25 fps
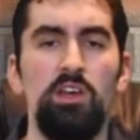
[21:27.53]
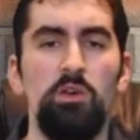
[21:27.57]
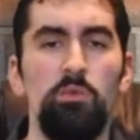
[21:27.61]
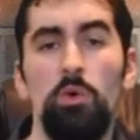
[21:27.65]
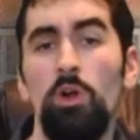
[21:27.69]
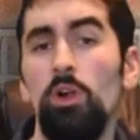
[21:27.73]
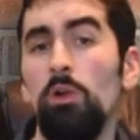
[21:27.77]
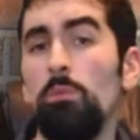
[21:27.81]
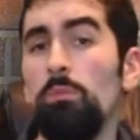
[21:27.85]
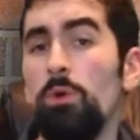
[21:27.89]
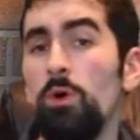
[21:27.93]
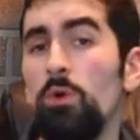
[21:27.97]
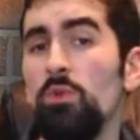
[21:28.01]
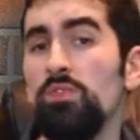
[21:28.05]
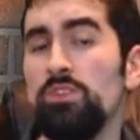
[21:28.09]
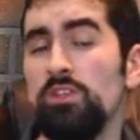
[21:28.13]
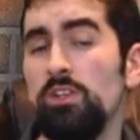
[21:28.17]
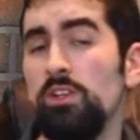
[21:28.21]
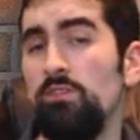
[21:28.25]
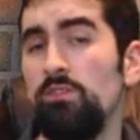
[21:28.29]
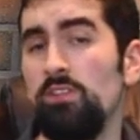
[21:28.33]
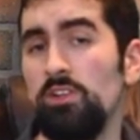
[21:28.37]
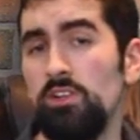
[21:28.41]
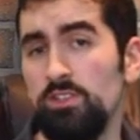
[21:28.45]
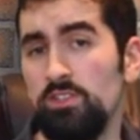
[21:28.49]
Well, both
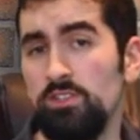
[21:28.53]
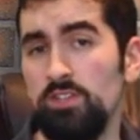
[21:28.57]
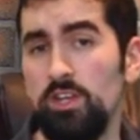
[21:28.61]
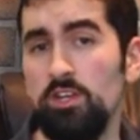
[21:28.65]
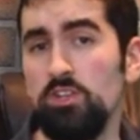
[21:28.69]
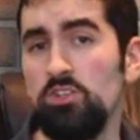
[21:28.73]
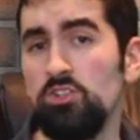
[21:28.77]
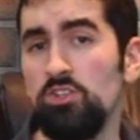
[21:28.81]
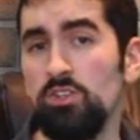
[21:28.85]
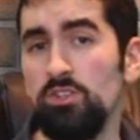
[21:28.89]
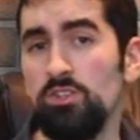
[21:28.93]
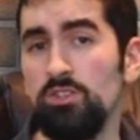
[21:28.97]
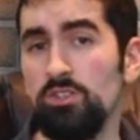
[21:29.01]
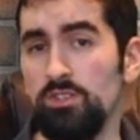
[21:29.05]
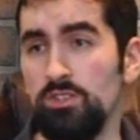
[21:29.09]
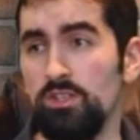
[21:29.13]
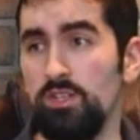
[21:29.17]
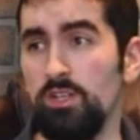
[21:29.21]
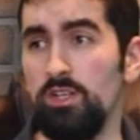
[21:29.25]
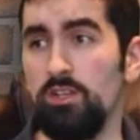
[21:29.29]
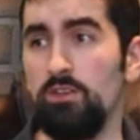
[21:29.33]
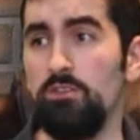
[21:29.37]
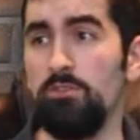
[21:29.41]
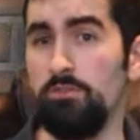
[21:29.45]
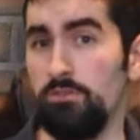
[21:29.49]
civilizations
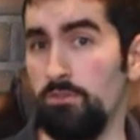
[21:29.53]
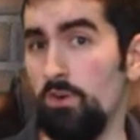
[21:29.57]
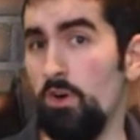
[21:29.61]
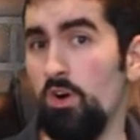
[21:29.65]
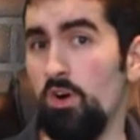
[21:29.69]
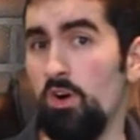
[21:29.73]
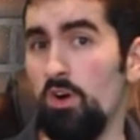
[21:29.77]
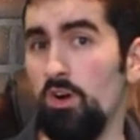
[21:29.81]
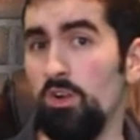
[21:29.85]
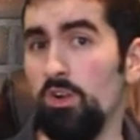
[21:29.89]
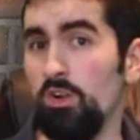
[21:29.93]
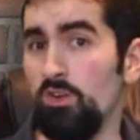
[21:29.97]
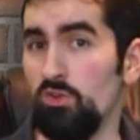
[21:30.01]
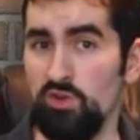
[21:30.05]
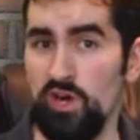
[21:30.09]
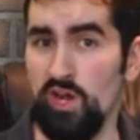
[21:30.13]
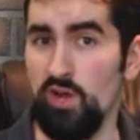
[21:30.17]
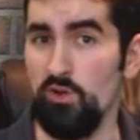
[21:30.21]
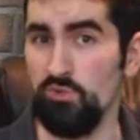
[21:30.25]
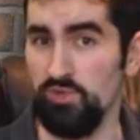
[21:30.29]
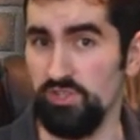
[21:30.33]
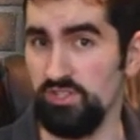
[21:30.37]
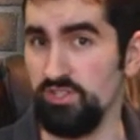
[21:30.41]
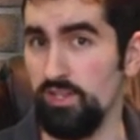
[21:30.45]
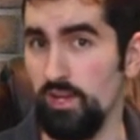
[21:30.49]
did fall
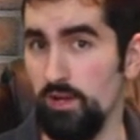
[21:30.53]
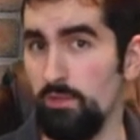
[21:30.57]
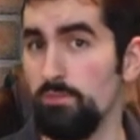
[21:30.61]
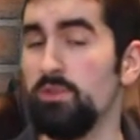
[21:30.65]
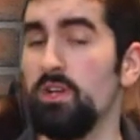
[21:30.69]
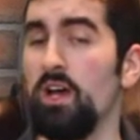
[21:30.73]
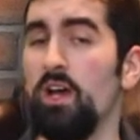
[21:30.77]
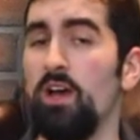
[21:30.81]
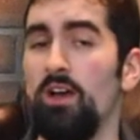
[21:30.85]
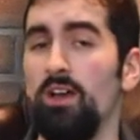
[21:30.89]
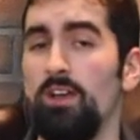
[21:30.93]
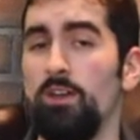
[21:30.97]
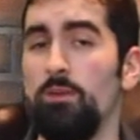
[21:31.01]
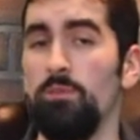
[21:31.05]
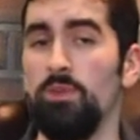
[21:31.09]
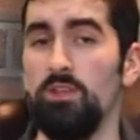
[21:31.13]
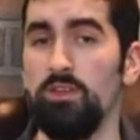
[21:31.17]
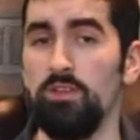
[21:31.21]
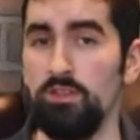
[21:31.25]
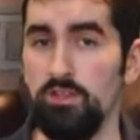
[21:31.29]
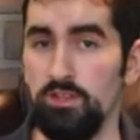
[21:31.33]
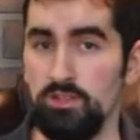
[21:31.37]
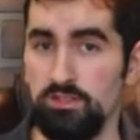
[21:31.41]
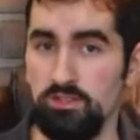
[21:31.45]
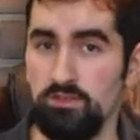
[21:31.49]
around the same time
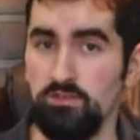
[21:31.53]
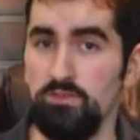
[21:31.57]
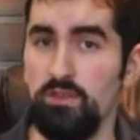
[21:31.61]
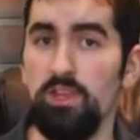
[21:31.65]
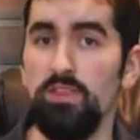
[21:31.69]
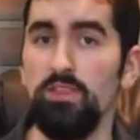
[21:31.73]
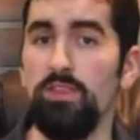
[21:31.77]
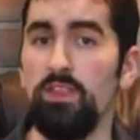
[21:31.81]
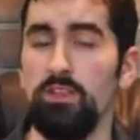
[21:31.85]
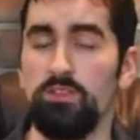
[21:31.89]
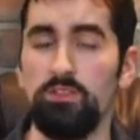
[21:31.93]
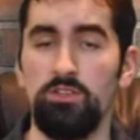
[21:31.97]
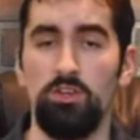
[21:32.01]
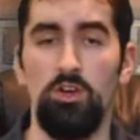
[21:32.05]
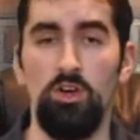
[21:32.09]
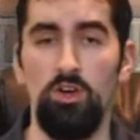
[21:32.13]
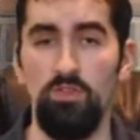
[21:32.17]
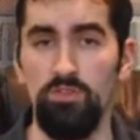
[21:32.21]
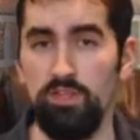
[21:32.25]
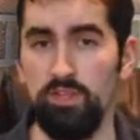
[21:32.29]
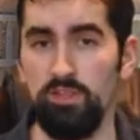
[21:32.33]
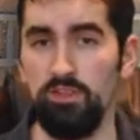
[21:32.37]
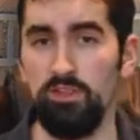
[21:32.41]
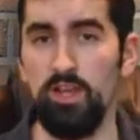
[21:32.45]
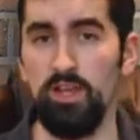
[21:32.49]
in this event that's
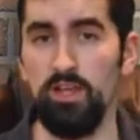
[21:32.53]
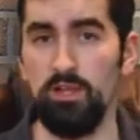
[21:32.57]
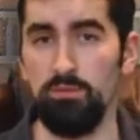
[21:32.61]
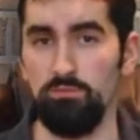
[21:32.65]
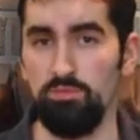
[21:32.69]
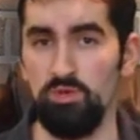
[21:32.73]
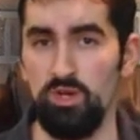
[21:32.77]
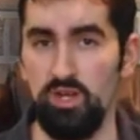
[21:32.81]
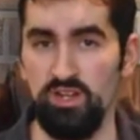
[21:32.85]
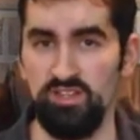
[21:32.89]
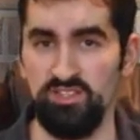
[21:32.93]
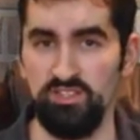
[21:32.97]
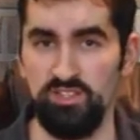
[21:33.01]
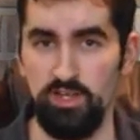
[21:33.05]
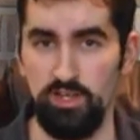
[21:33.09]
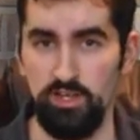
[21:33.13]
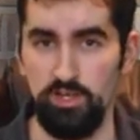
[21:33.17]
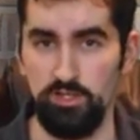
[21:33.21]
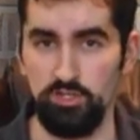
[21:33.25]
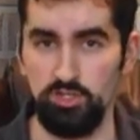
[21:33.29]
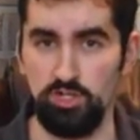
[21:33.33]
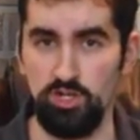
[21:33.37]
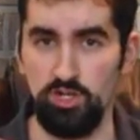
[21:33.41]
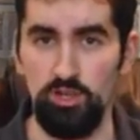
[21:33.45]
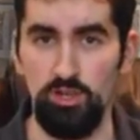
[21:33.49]
called the Late Bronze
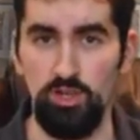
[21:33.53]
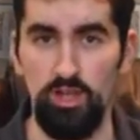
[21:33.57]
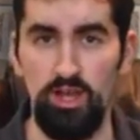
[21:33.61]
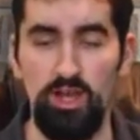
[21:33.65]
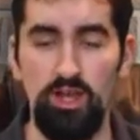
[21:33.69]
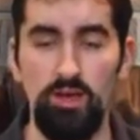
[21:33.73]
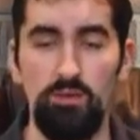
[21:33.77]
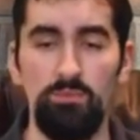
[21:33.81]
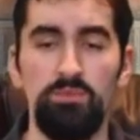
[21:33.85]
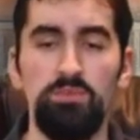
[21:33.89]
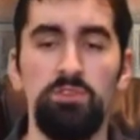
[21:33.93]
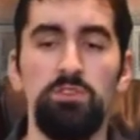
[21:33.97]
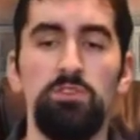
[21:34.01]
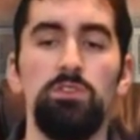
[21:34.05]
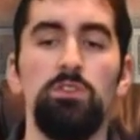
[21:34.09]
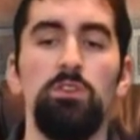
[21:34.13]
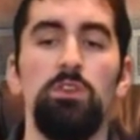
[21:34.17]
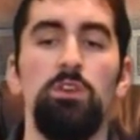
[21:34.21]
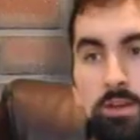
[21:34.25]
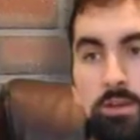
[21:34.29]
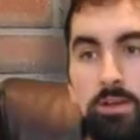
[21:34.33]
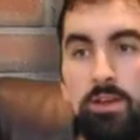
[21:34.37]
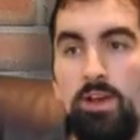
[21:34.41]
Age Collapse.